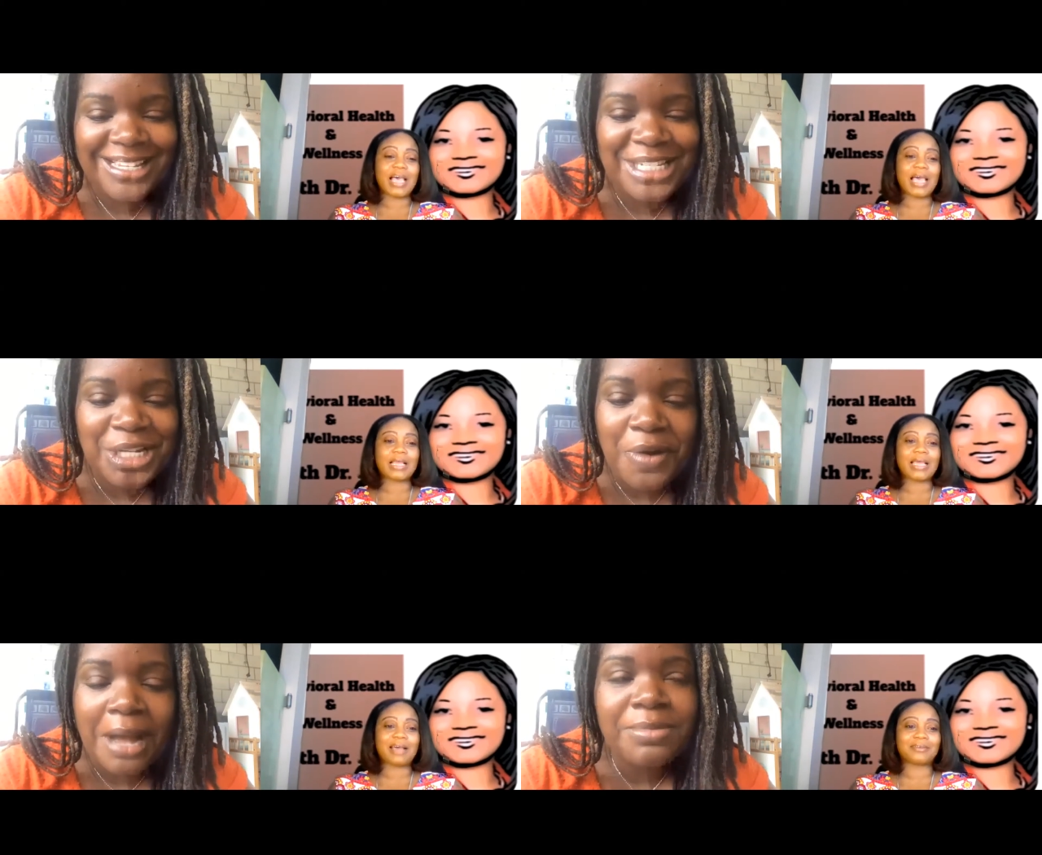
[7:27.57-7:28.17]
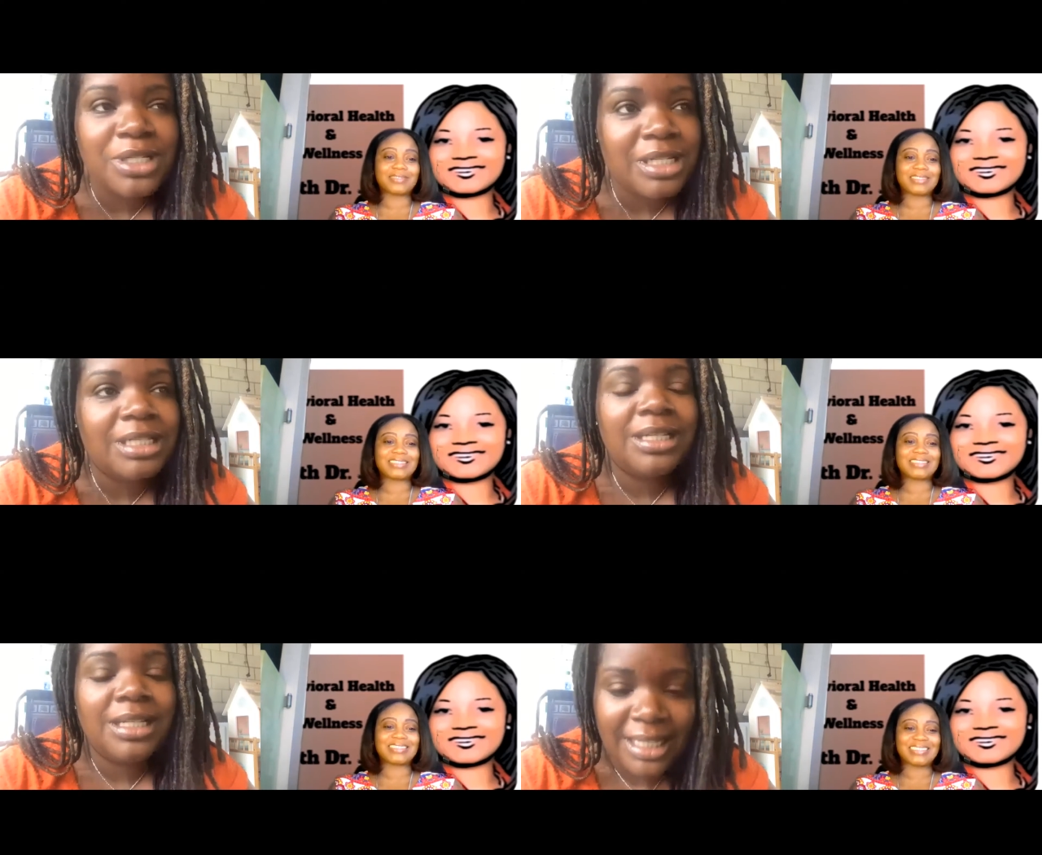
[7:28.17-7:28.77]
Speaker 1: so I'm
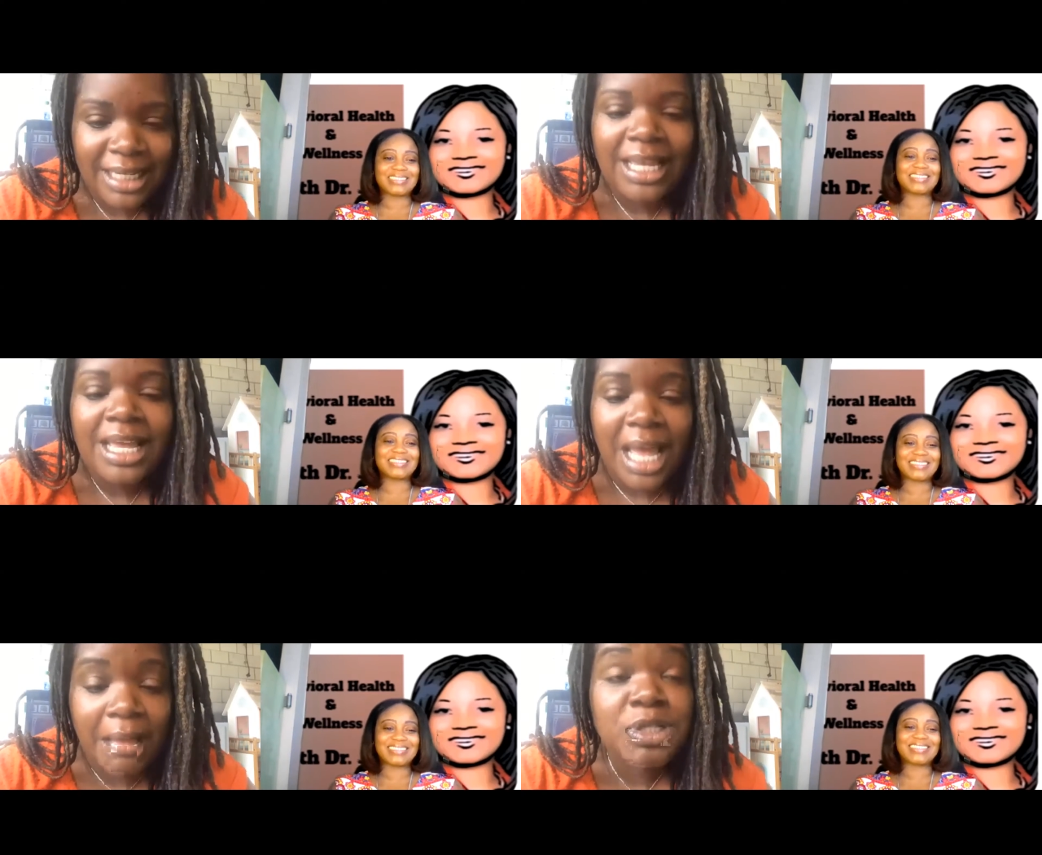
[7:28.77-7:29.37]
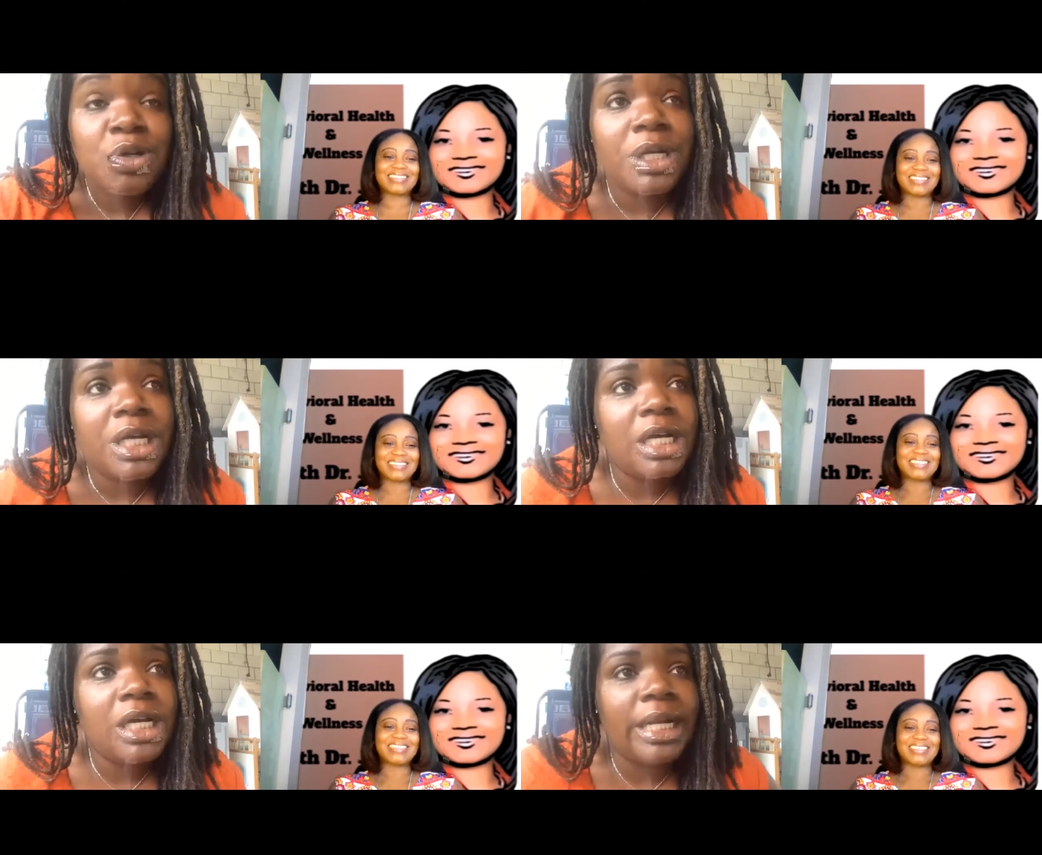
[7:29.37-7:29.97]
I'm doing
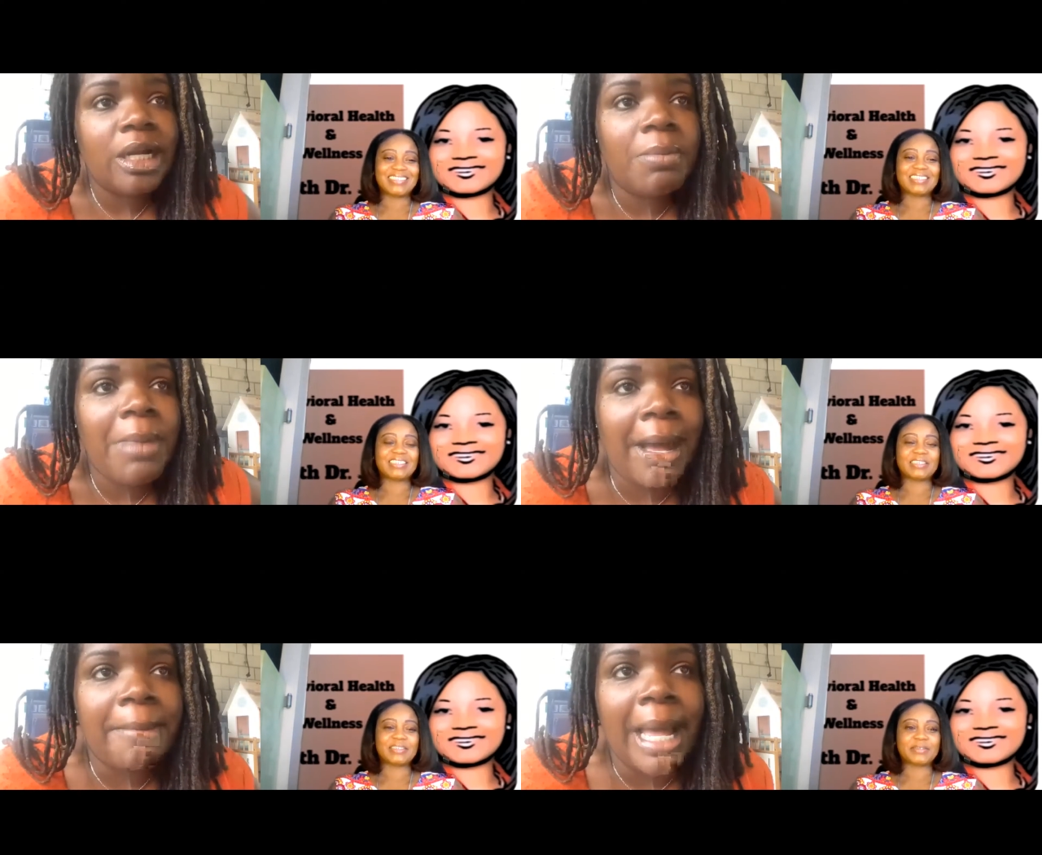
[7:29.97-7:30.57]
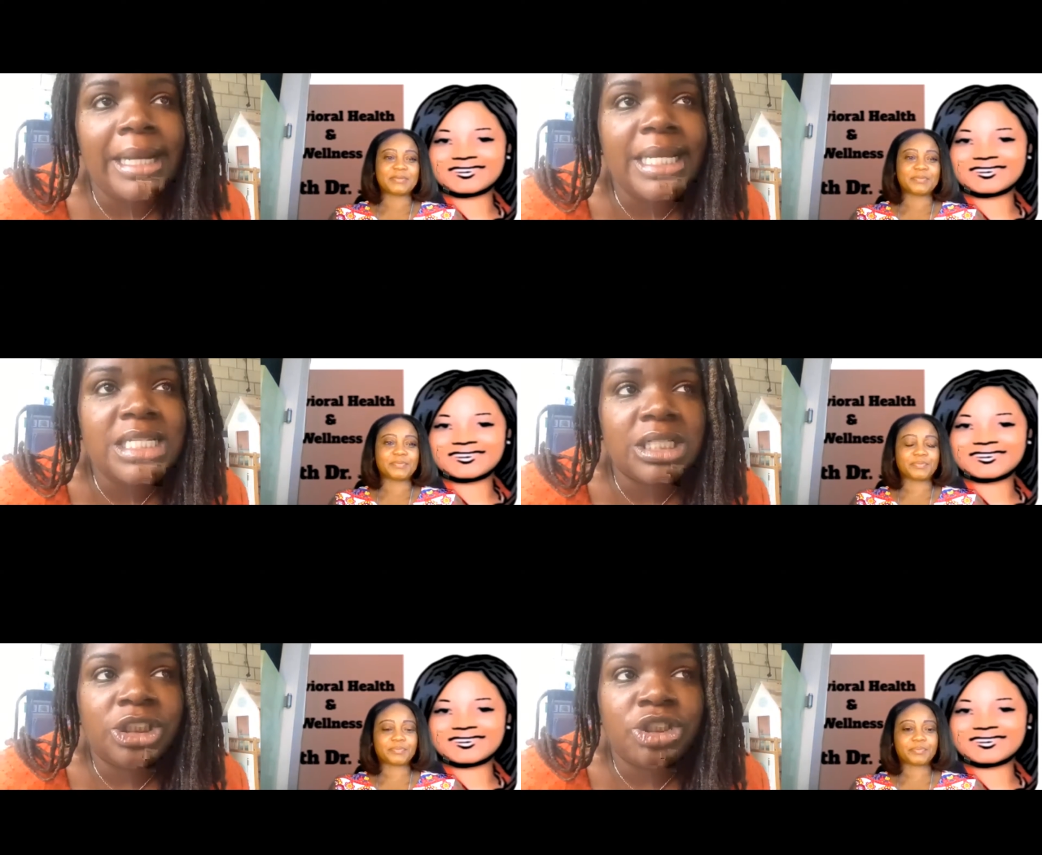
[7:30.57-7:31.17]
good, and um, I, I need to
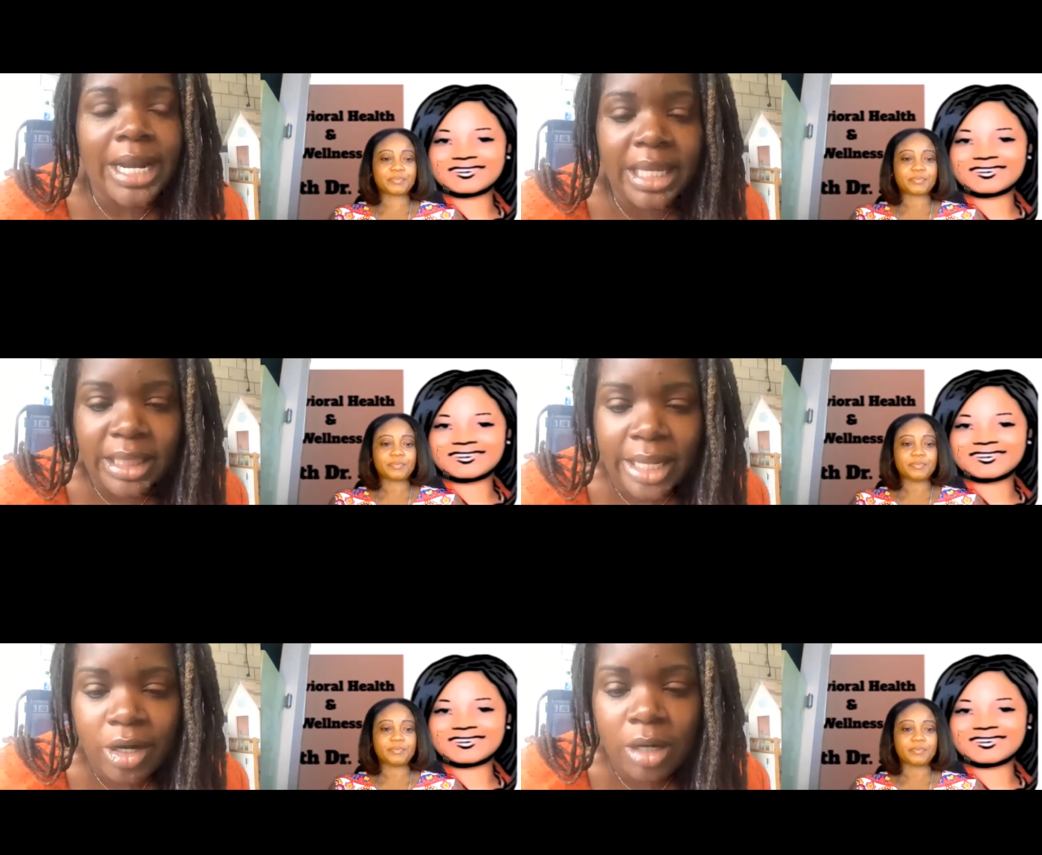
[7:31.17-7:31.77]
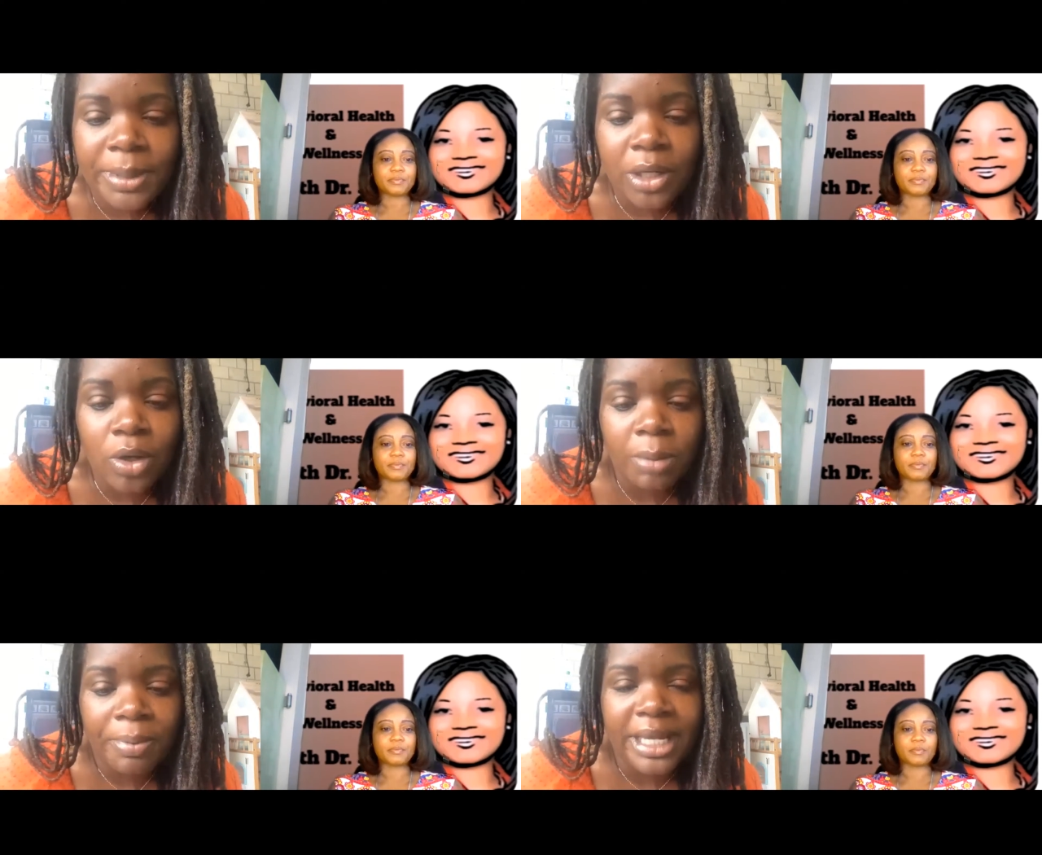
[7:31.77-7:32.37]
try to get that Urban Nola
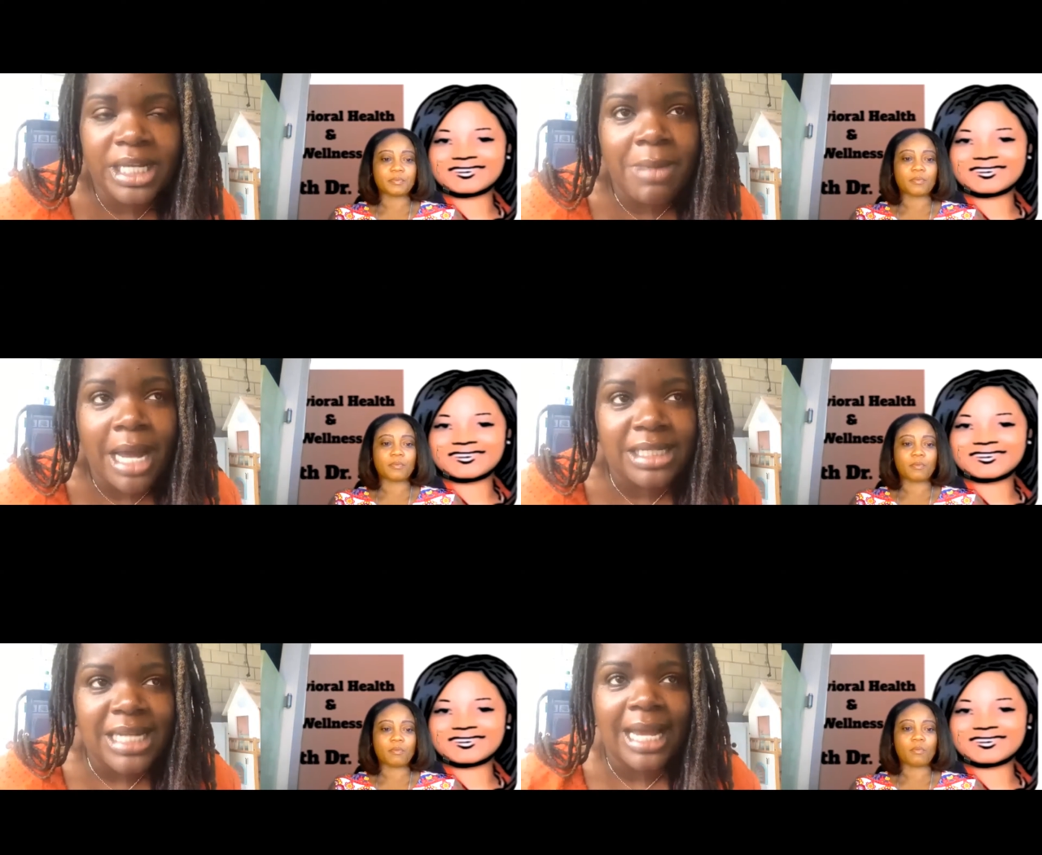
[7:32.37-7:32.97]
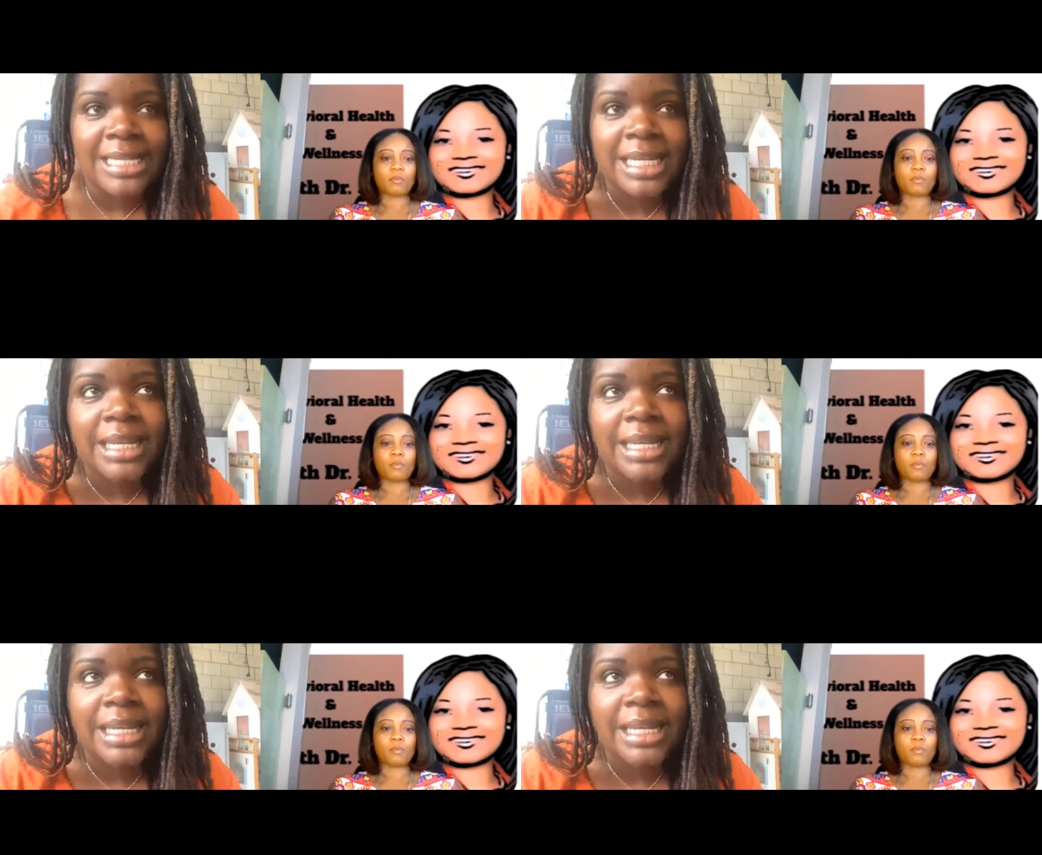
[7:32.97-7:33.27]
page monetized. And